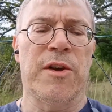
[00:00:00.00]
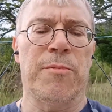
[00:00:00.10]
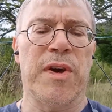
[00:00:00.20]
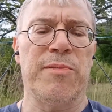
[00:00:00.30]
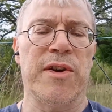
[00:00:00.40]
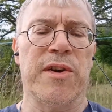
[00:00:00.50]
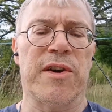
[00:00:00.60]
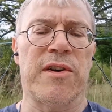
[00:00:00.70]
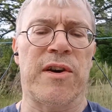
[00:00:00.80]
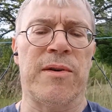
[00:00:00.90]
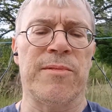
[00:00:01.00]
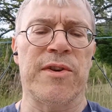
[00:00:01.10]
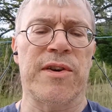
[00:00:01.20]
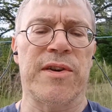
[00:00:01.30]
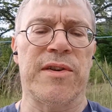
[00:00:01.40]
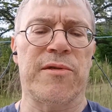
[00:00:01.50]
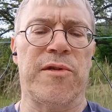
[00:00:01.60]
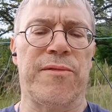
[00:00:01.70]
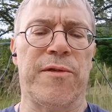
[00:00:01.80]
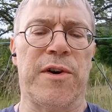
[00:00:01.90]
Maybe Harambee can
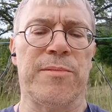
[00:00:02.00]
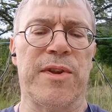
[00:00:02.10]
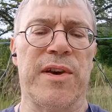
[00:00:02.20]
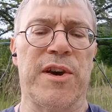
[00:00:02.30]
confirm the